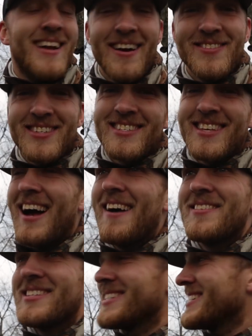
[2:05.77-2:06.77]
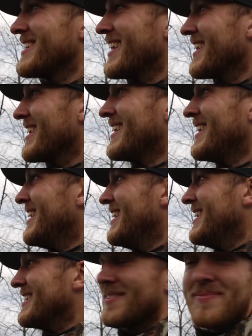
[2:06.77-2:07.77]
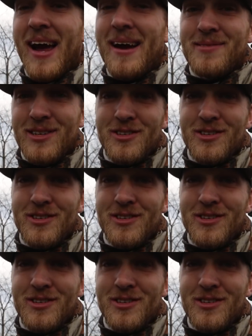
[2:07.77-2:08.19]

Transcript: I'm just excited. Sometimes